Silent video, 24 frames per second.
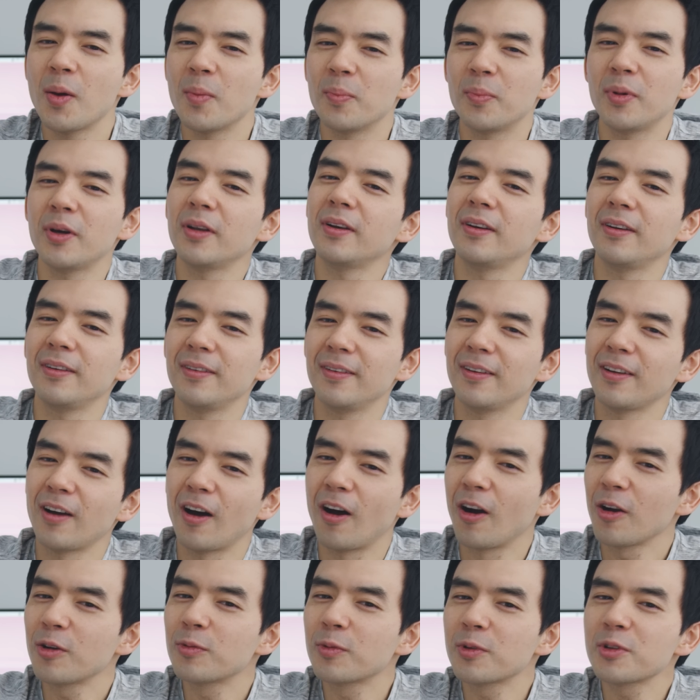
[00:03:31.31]
But
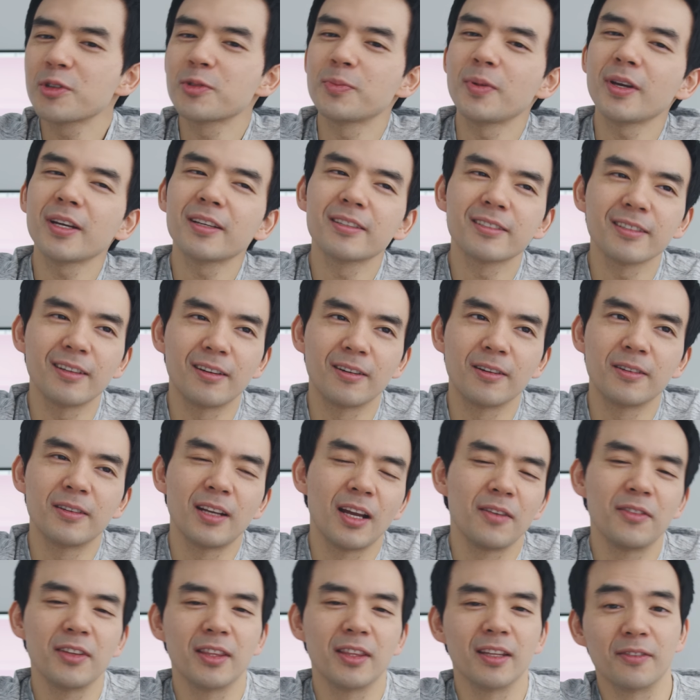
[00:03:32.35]
hardware specs aren't
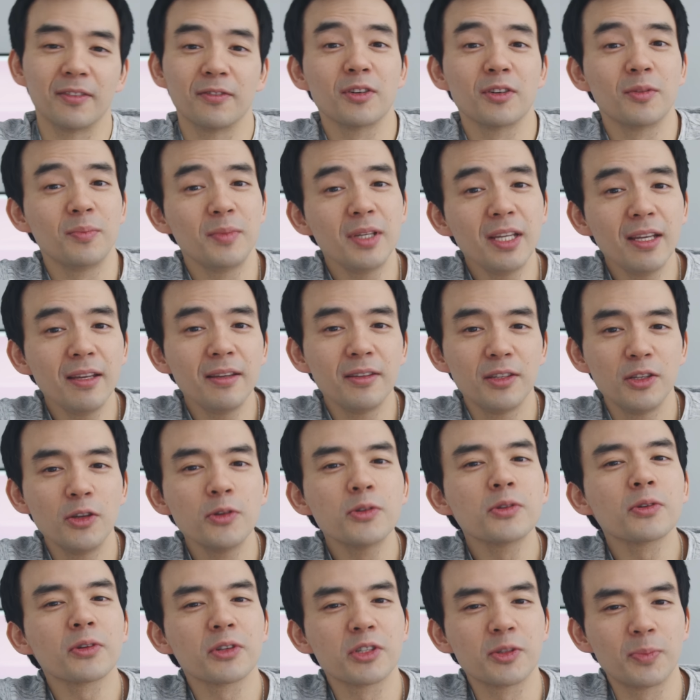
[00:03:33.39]
everything. For me,
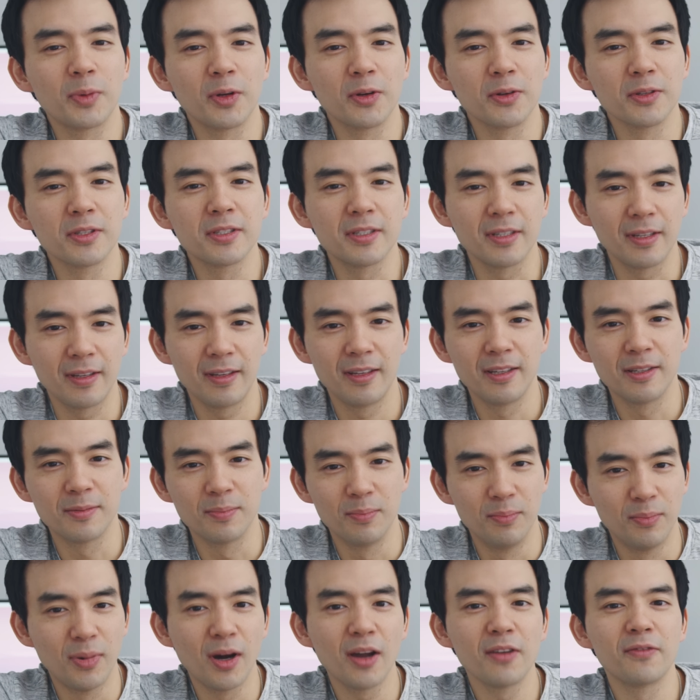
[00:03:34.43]
user experience is
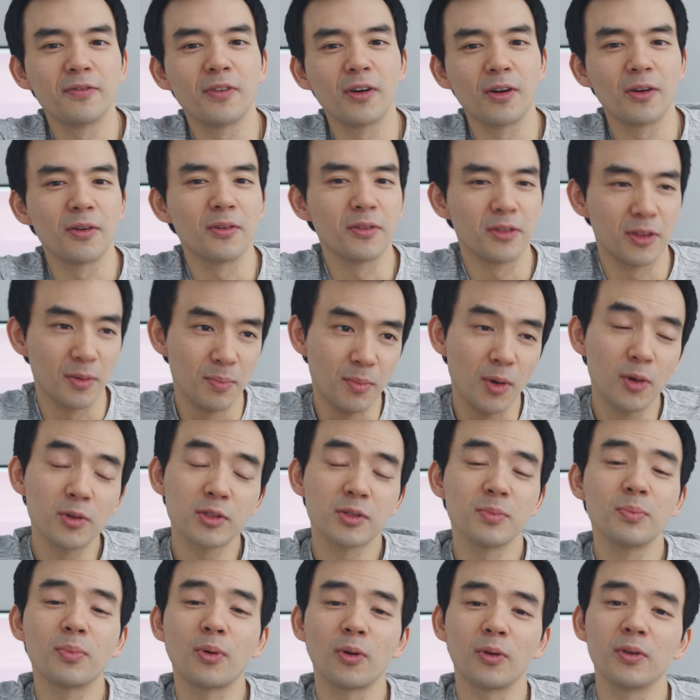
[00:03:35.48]
by far the most
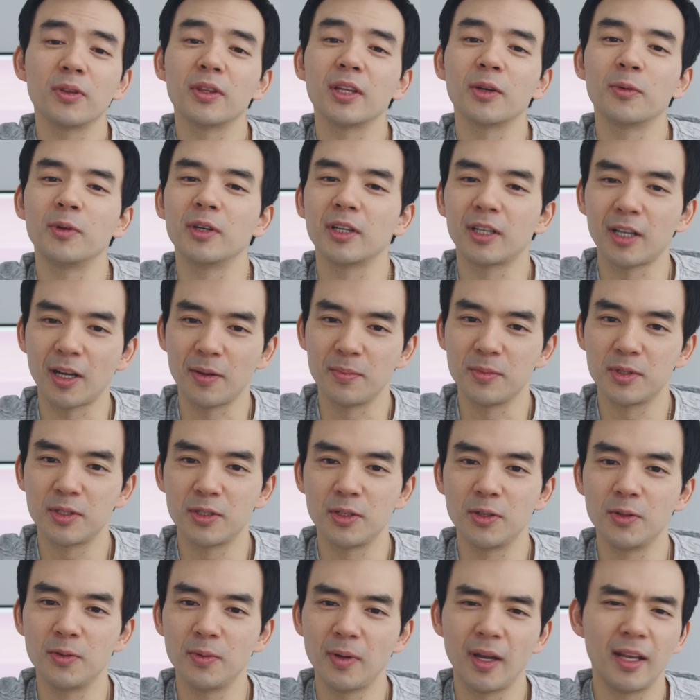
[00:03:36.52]
important thing when it comes
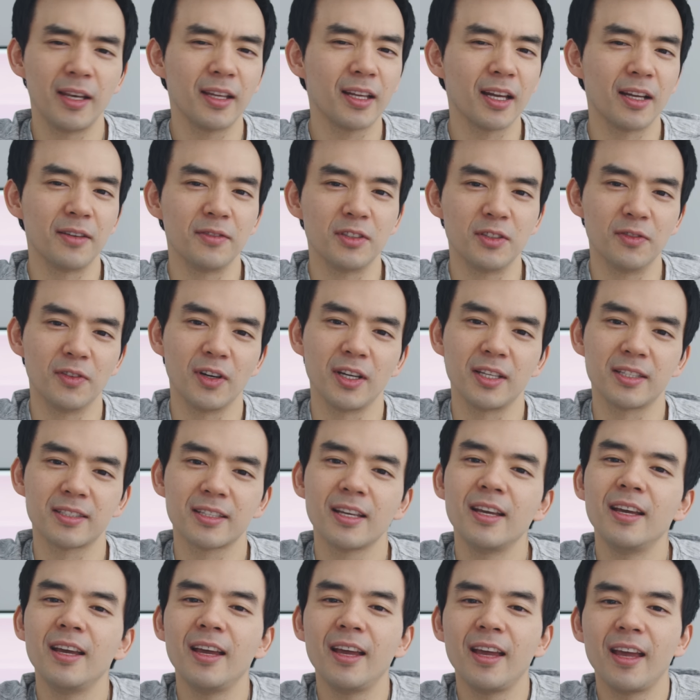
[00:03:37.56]
to any kind of device.
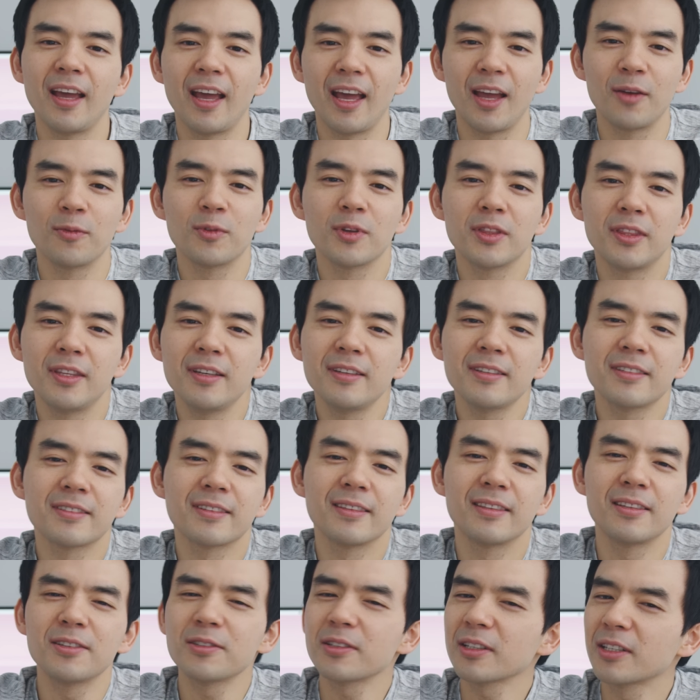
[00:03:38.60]
And with this,
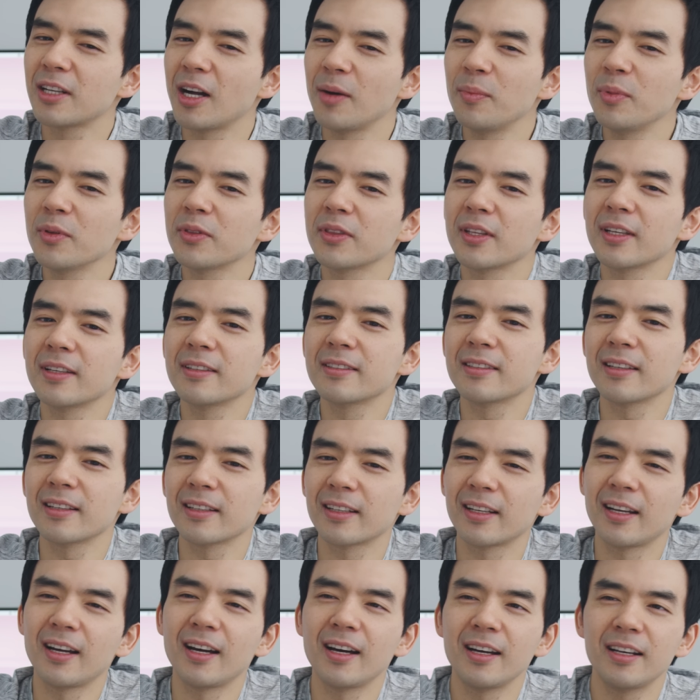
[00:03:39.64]
there's a couple things that
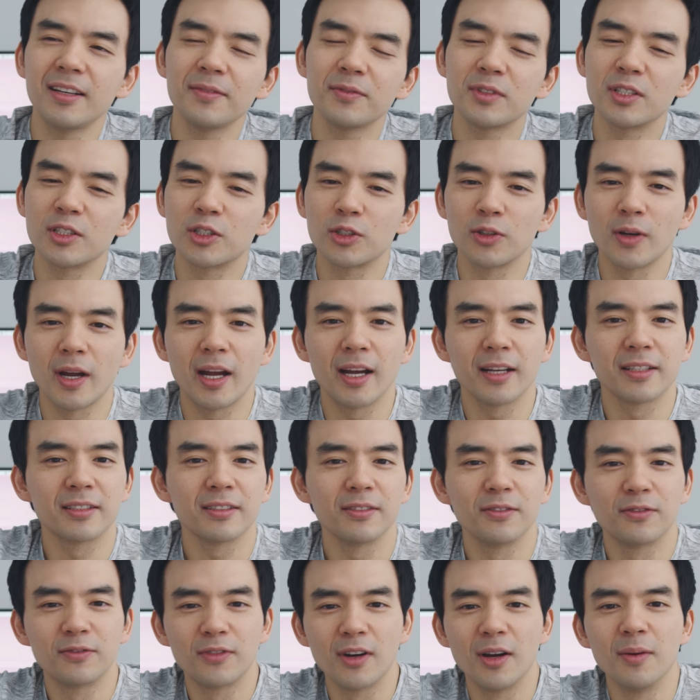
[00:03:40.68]
kind of detract
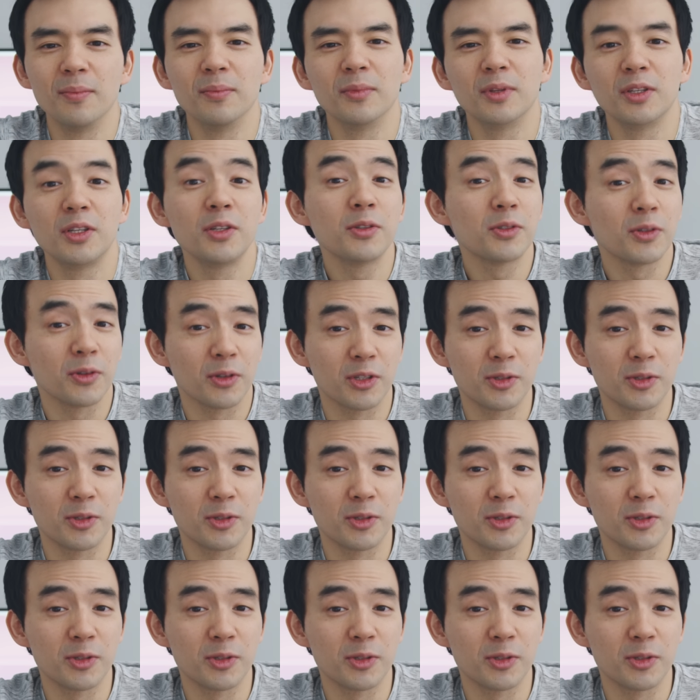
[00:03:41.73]
from the user